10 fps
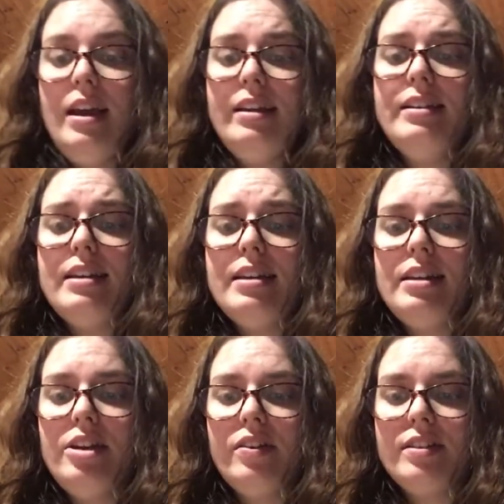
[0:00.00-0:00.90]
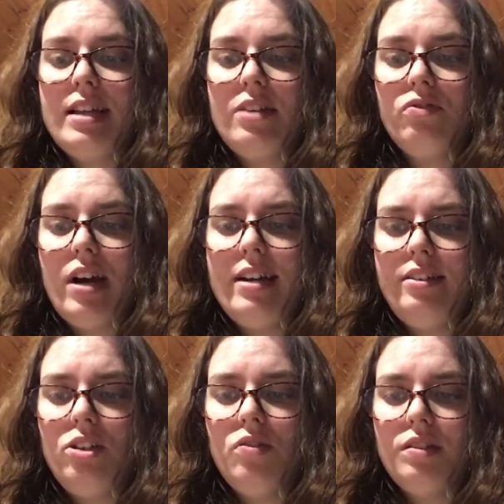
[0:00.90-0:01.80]
And he did hear a sound
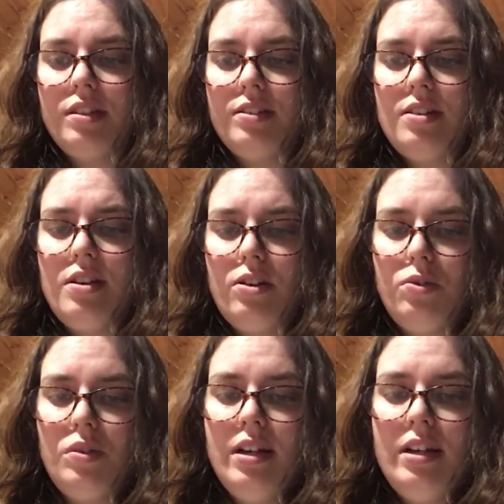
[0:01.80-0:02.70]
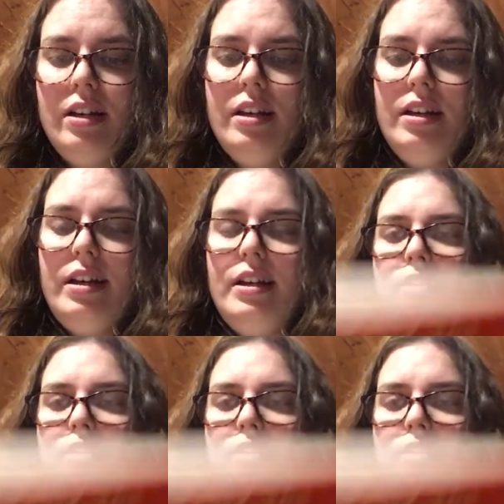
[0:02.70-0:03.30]
rising over the snow. It